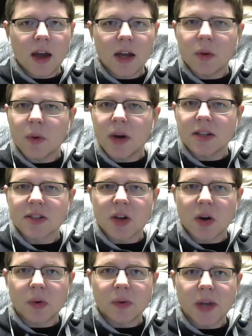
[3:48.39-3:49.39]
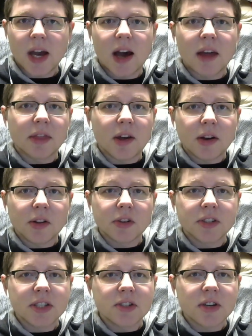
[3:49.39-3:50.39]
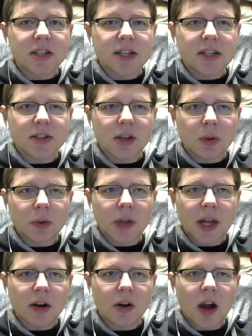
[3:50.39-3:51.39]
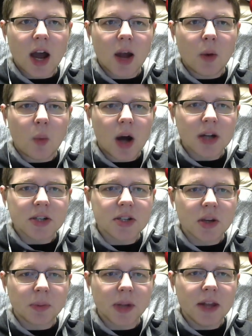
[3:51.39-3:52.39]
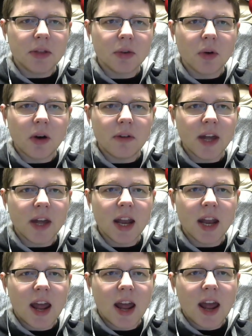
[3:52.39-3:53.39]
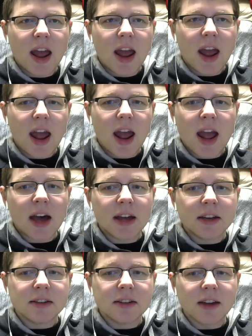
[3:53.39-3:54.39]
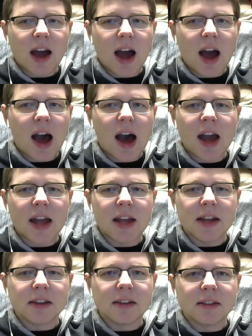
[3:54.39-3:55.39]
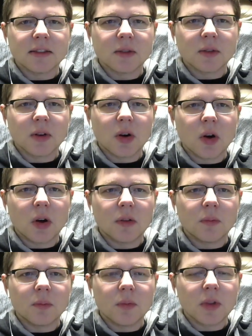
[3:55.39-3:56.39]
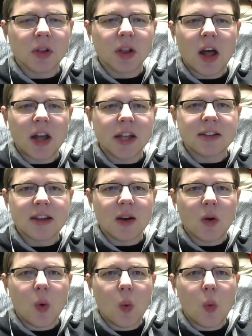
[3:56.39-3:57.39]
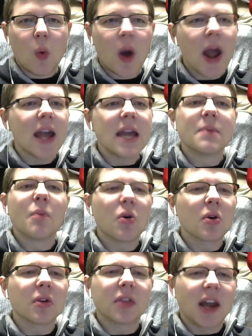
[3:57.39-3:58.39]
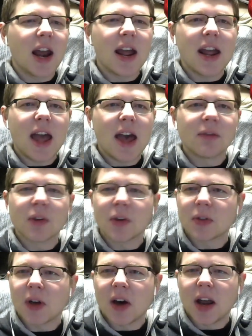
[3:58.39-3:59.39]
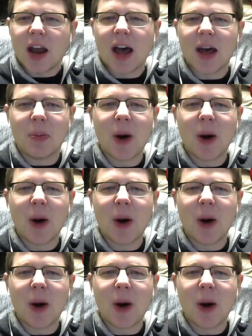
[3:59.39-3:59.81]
Anyway, so yeah, I thought it looked interesting, so later I watched a playthrough of it, and I liked it way more than I ever thought I